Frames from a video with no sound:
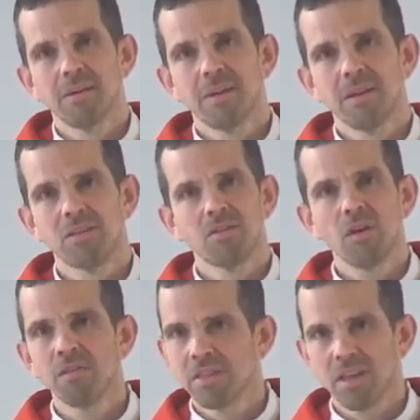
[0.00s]
It
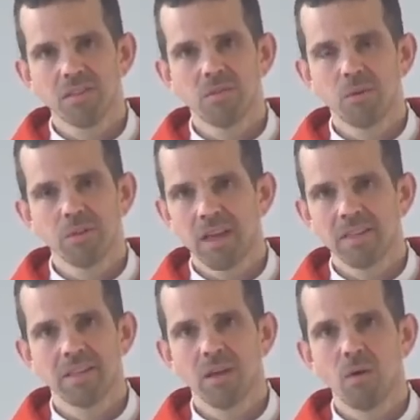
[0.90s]
softens us towards
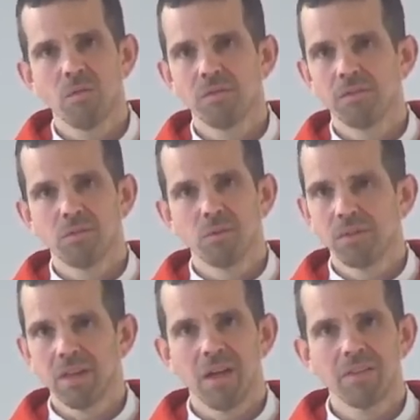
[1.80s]
ourselves and
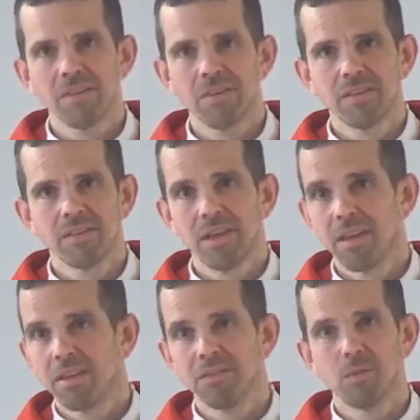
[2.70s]
towards others
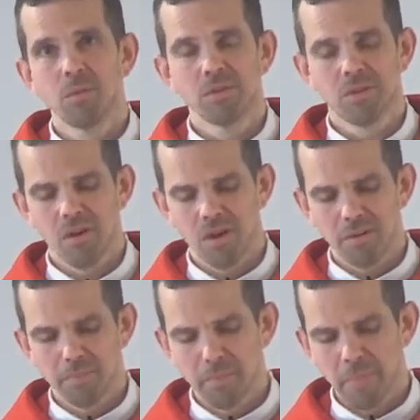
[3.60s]
and towards
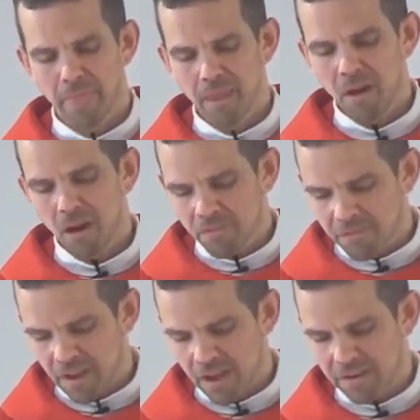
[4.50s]
God. I've
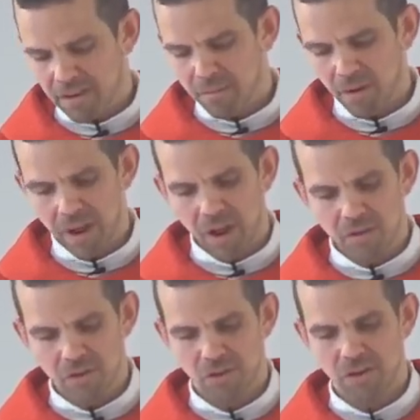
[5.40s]
found in my
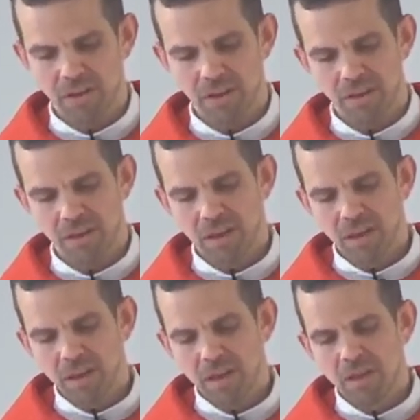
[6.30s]
own journey
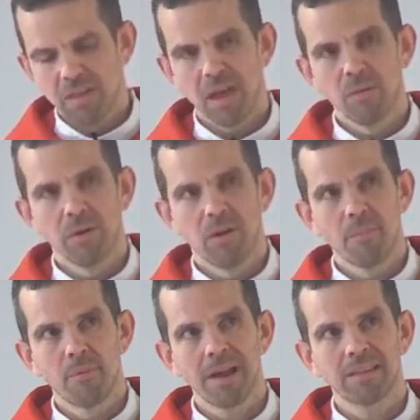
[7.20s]
that when I
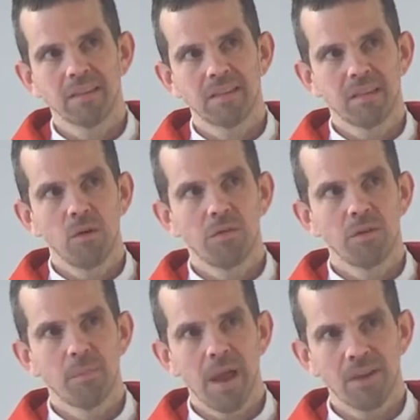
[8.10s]
practice
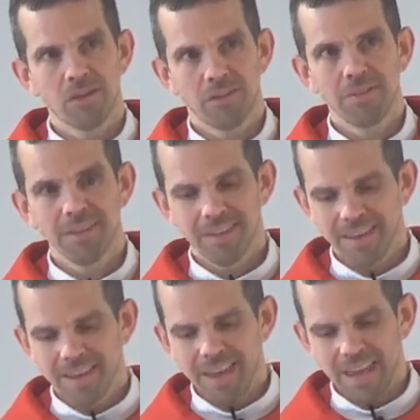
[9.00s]
self-compassion,
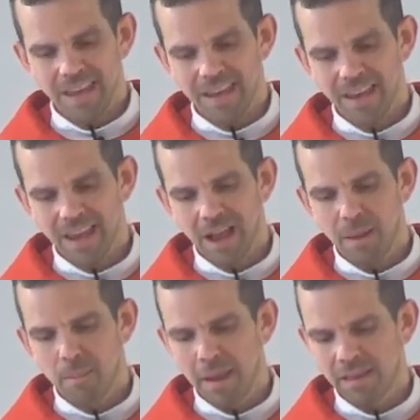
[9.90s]
it
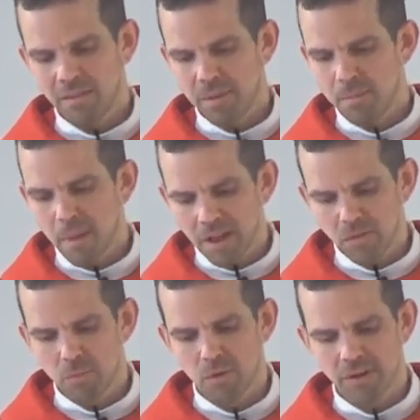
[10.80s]
makes me
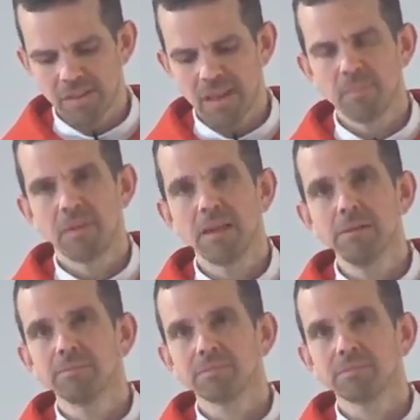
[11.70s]
much more accepting,